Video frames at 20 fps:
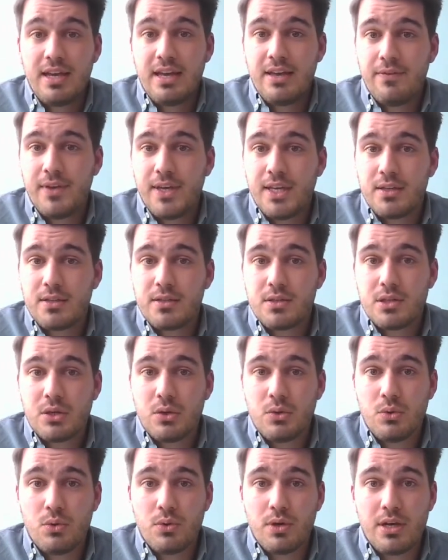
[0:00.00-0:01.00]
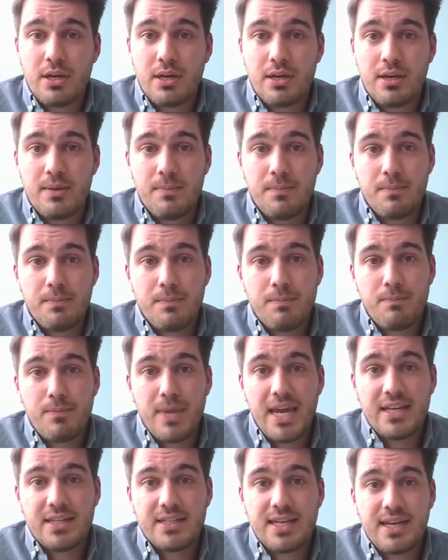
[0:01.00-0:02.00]
I think two
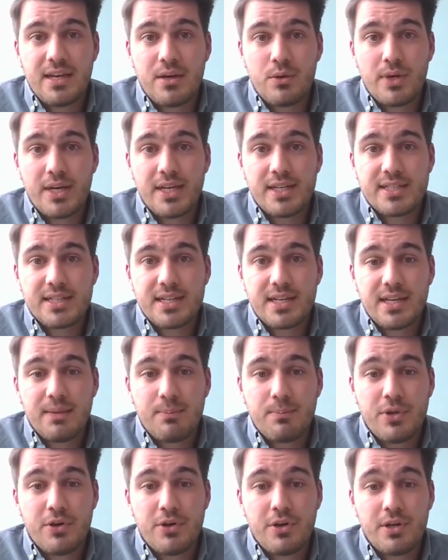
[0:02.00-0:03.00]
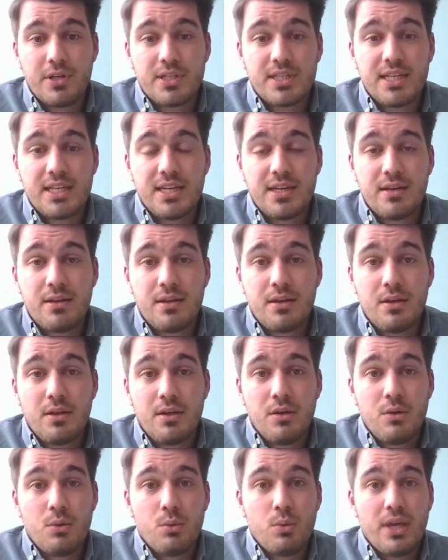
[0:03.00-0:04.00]
main takeaways are important here.
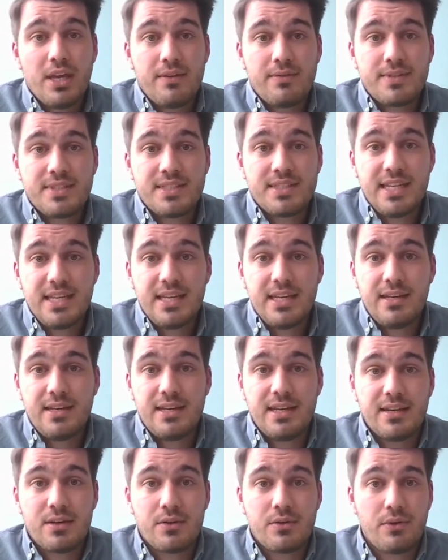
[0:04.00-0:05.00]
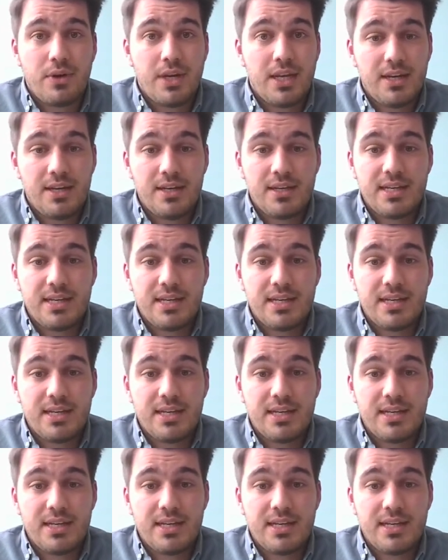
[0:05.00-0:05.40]
We have seen that green